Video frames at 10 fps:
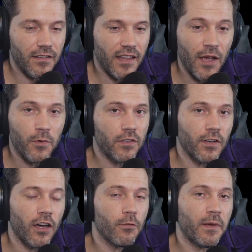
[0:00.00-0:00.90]
that would have
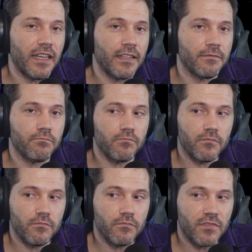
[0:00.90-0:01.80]
all been
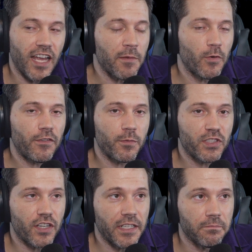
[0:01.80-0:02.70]
time away from
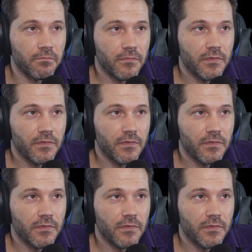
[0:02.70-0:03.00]
stream.